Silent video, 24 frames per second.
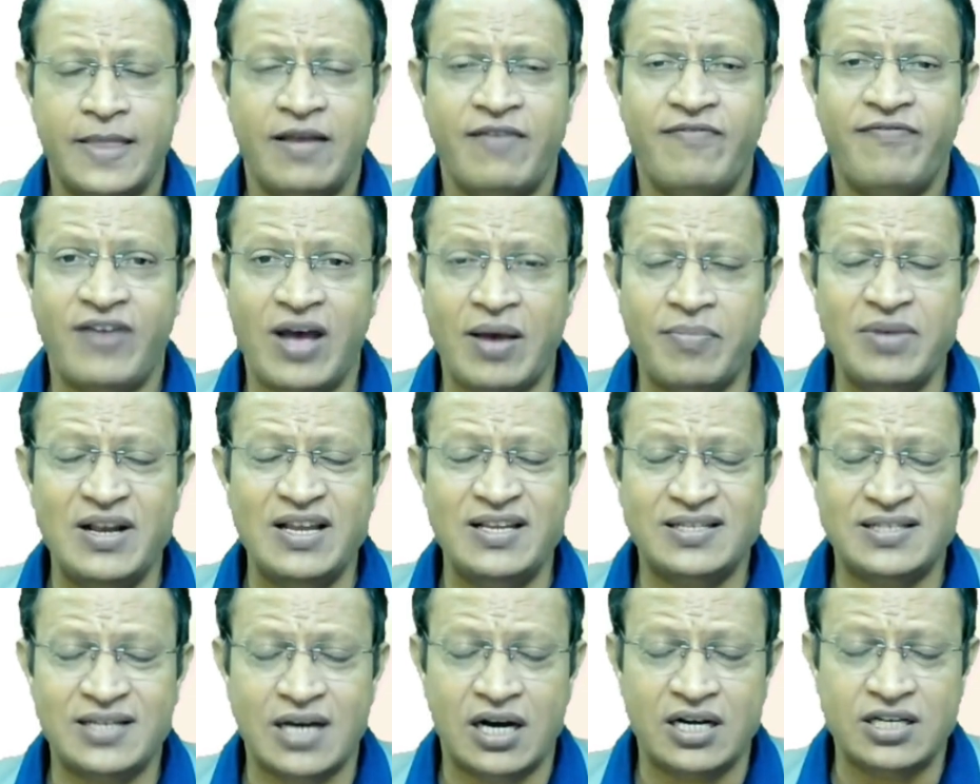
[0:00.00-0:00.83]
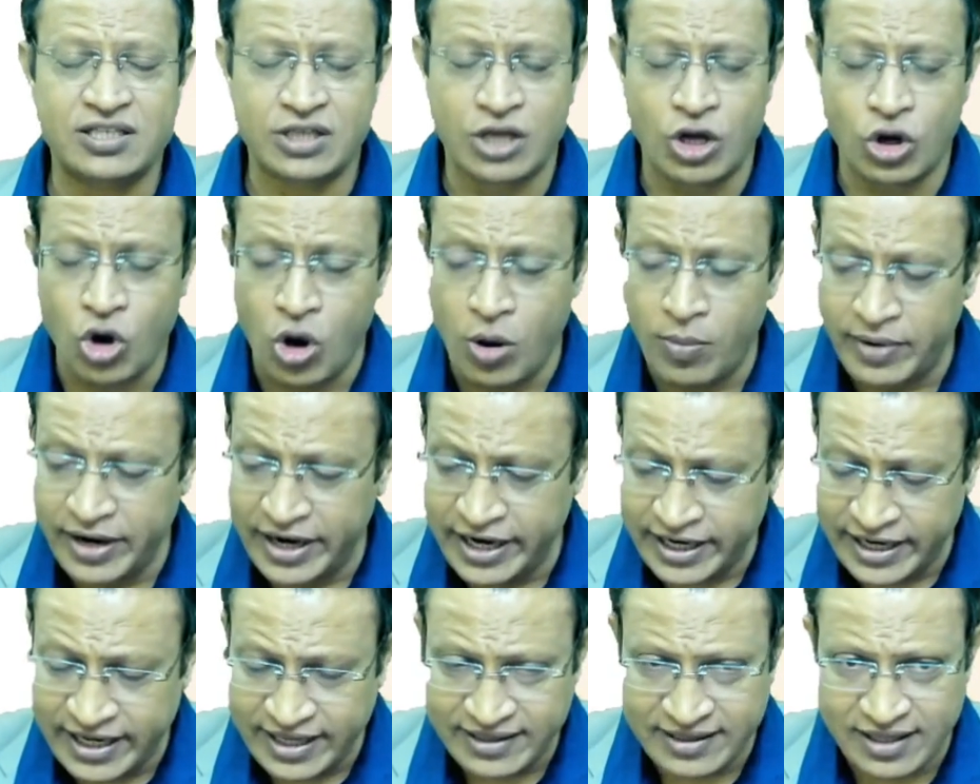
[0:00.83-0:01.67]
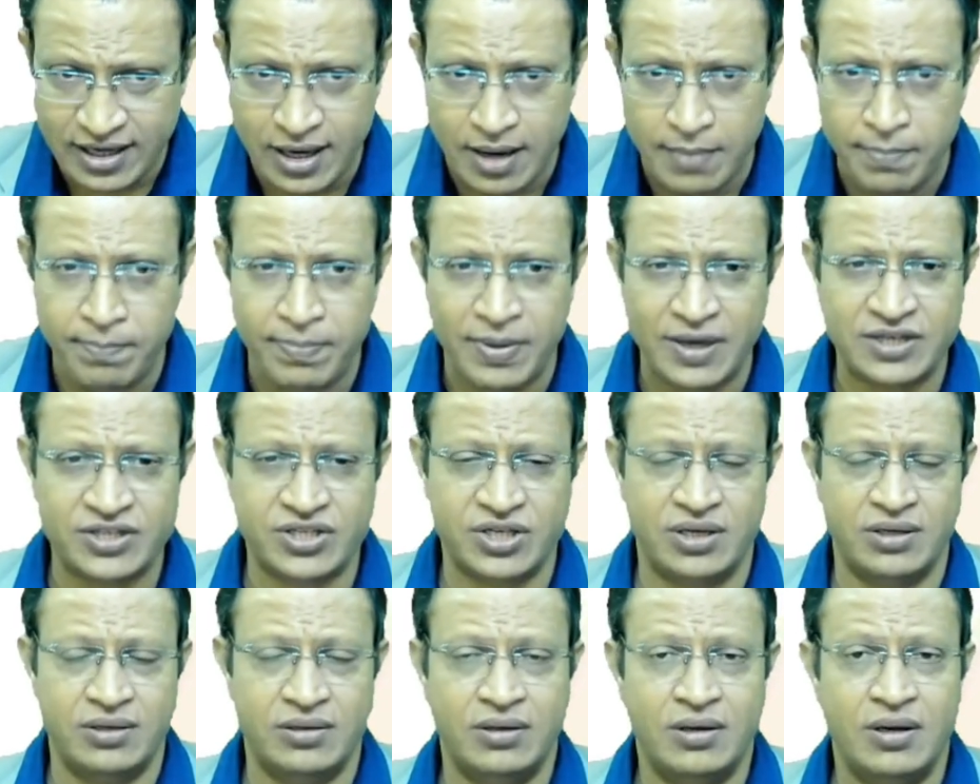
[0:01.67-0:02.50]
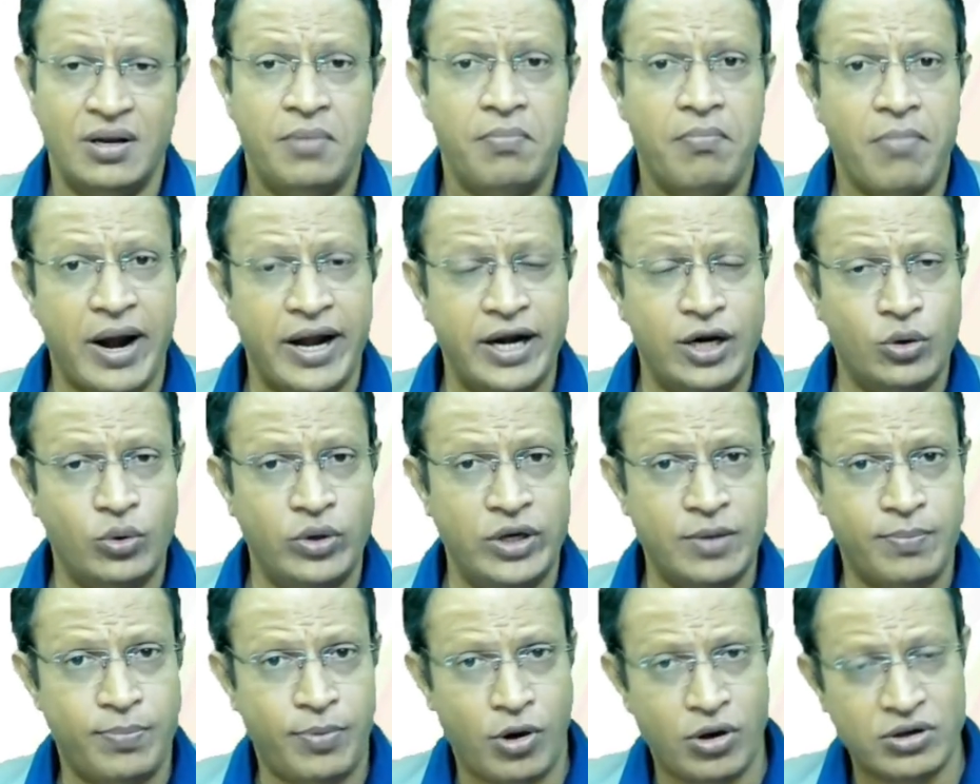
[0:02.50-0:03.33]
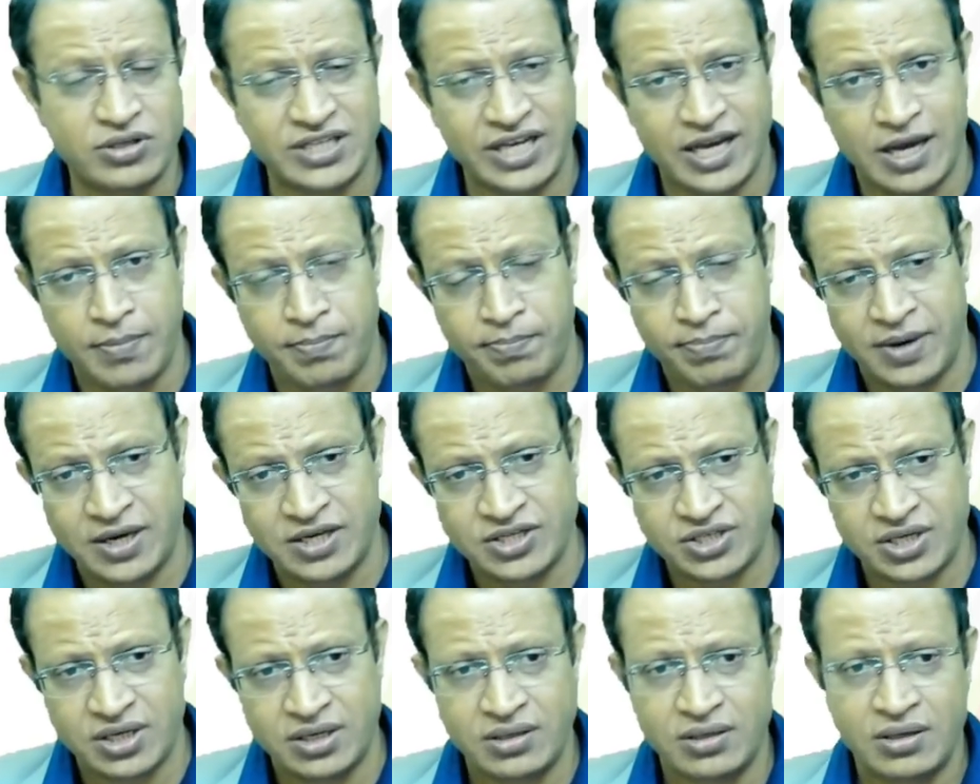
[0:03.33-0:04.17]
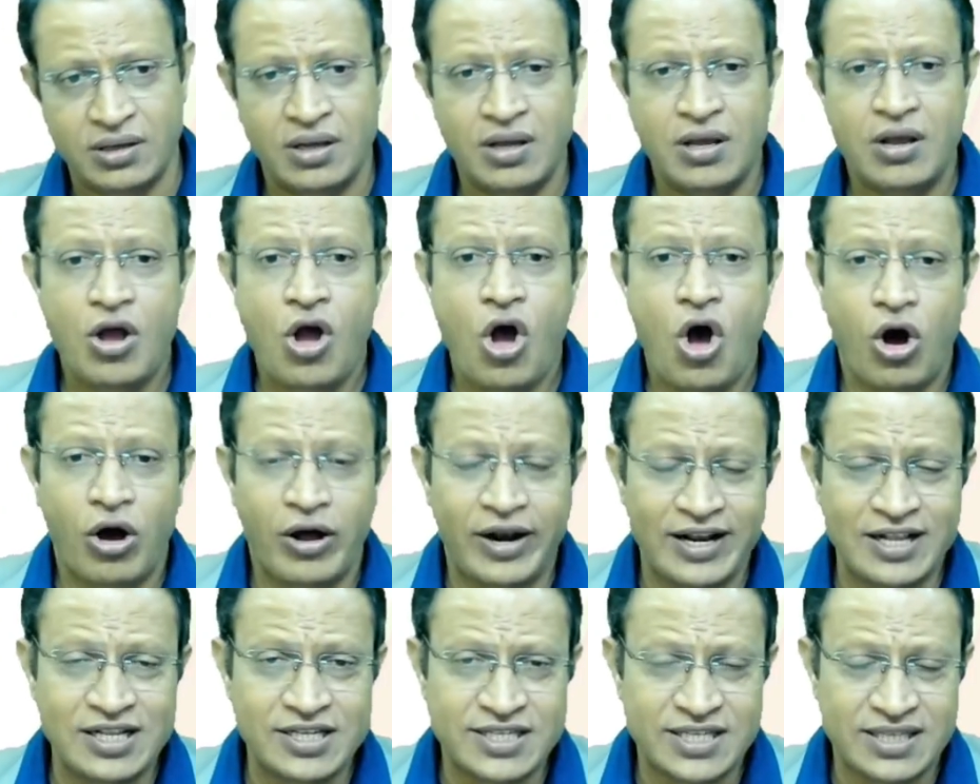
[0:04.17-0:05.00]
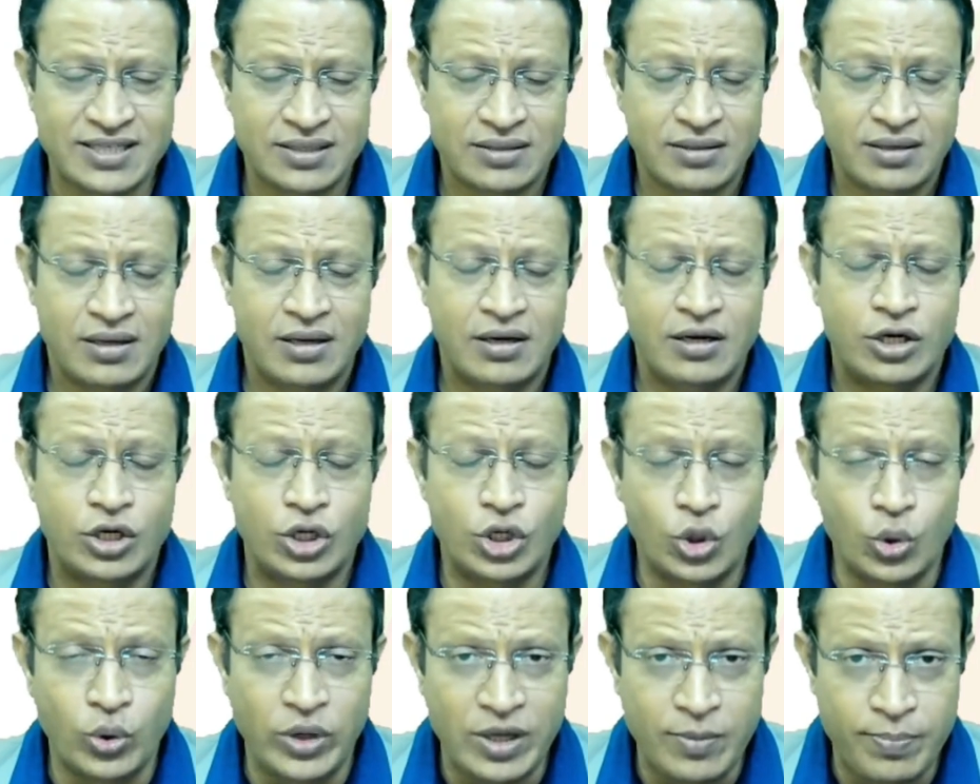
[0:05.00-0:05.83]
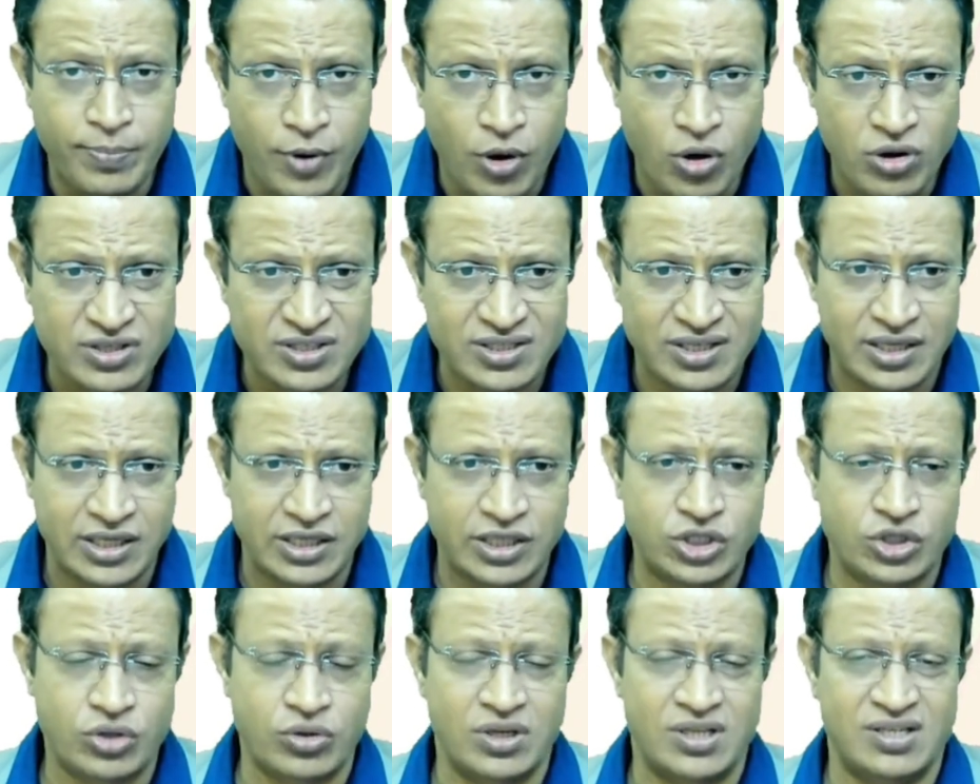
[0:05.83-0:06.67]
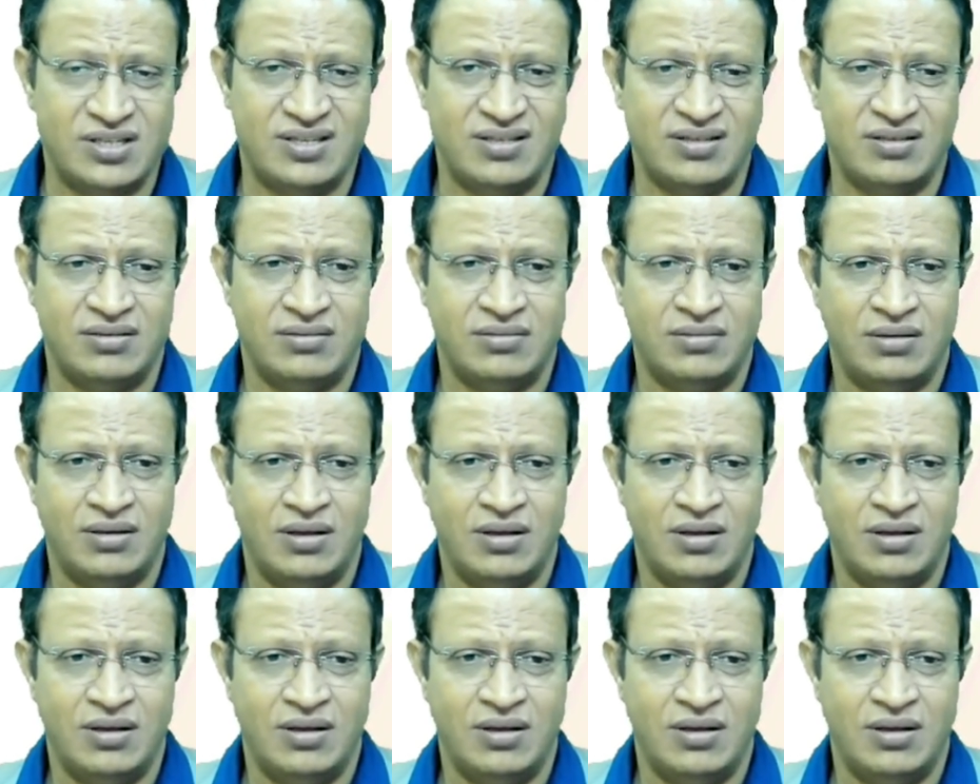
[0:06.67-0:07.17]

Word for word: family starts accommodating the compulsion by doing proxy compulsion or else doing proxy rituals.